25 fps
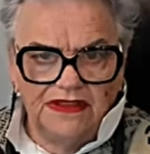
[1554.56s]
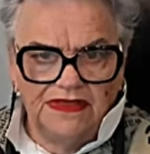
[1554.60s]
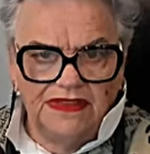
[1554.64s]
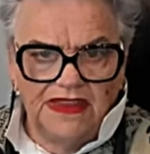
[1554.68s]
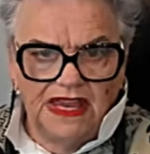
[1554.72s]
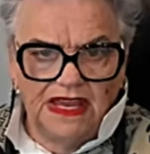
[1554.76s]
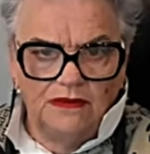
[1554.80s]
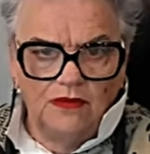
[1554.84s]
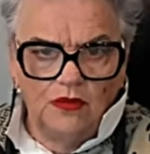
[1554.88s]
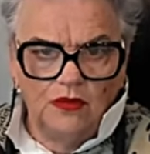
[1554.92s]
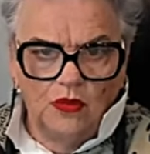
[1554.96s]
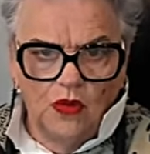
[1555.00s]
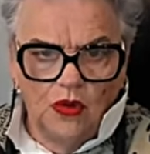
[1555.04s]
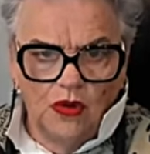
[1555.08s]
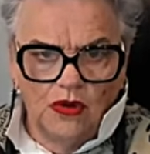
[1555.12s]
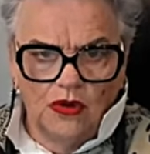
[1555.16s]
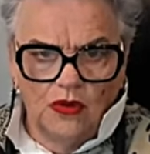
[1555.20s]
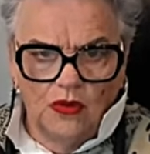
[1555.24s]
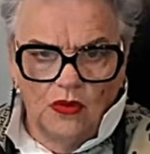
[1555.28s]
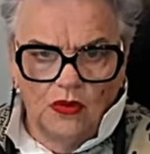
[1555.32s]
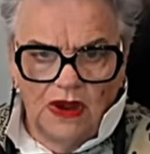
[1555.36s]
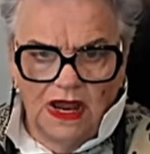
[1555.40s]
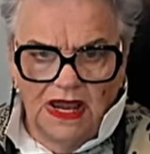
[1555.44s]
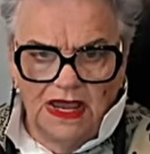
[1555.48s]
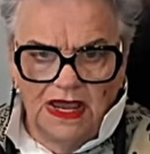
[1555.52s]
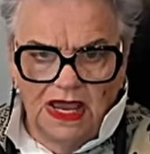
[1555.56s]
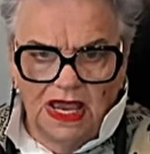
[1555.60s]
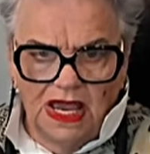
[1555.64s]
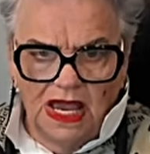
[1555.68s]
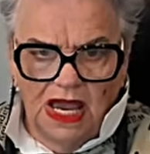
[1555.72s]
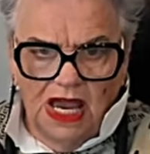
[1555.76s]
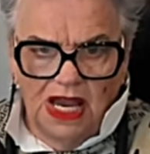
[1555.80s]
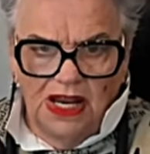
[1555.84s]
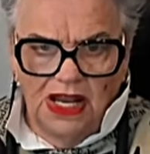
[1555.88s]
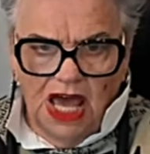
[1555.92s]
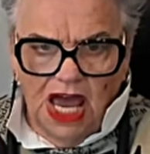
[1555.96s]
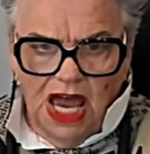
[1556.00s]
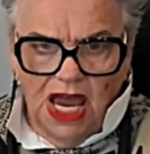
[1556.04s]
and then walk away and
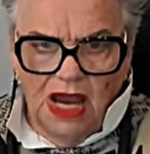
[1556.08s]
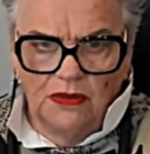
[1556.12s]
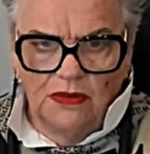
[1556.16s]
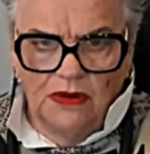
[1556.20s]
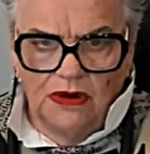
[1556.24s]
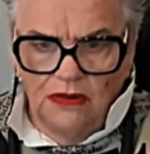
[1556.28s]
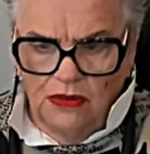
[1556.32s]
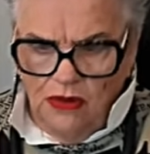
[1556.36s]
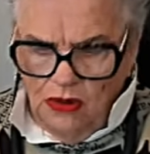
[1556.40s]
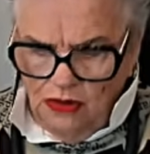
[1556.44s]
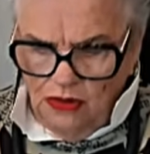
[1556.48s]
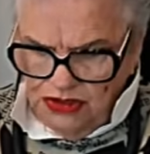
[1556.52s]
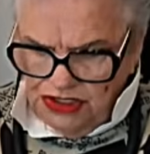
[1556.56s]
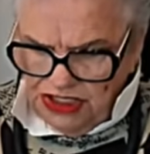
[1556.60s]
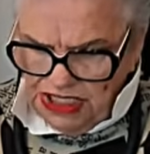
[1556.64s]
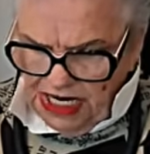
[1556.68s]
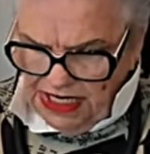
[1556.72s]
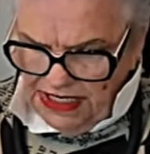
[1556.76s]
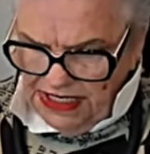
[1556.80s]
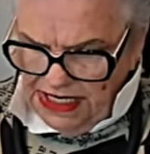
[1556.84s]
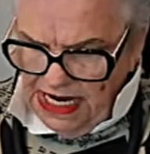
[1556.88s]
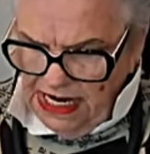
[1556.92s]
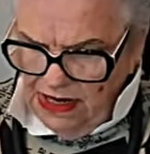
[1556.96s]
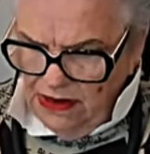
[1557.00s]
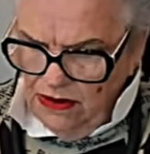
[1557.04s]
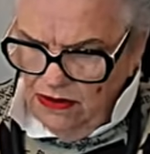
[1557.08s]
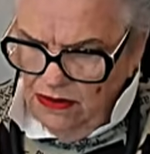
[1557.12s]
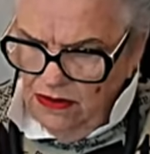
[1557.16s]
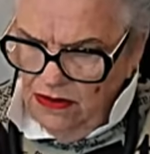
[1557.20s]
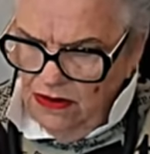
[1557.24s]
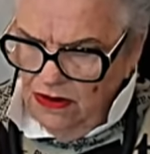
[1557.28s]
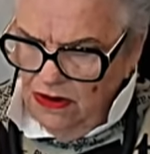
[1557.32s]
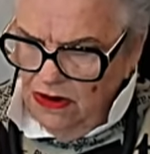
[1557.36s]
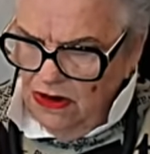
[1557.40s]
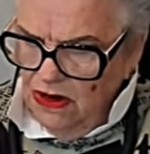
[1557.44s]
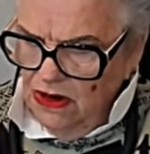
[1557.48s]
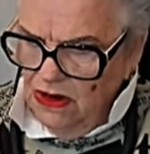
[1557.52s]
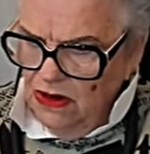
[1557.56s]
go, no, we're all set now.
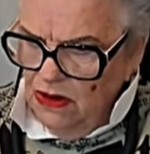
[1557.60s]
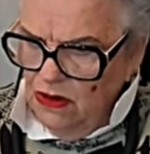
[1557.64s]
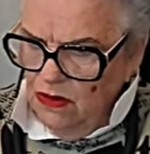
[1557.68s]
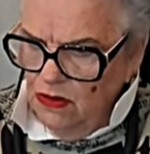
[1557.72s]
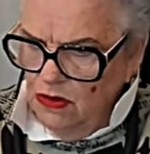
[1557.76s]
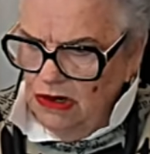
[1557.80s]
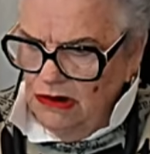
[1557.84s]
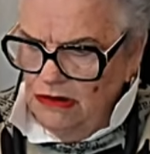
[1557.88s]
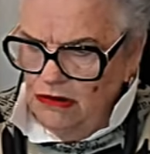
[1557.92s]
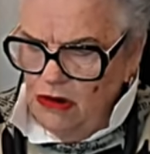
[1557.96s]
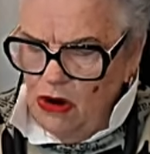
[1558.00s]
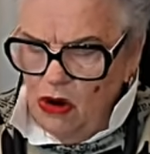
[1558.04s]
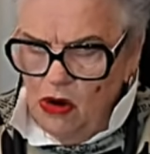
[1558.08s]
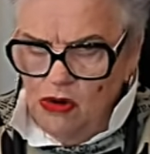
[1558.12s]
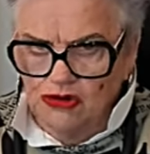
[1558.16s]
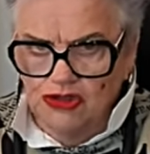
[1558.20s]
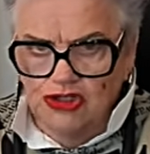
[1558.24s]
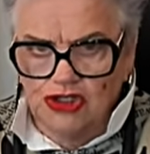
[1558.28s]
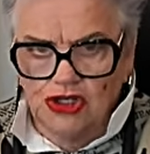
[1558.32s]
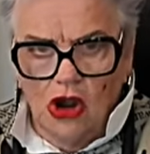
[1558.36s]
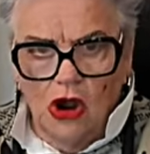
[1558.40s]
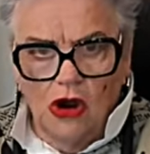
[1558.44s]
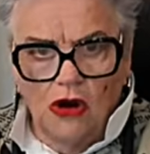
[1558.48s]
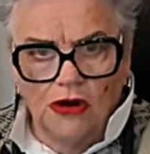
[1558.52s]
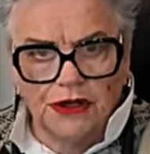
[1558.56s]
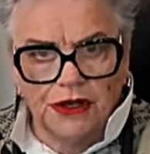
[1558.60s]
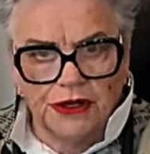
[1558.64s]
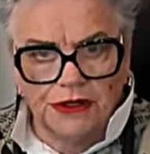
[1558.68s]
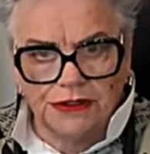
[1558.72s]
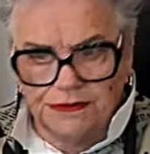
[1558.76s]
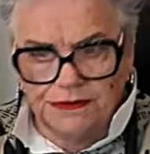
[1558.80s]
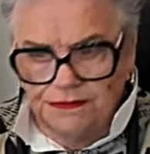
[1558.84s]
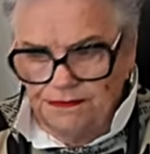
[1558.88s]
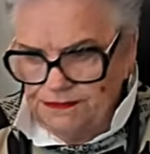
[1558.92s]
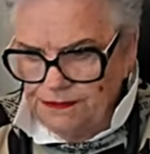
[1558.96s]
We're all sorted.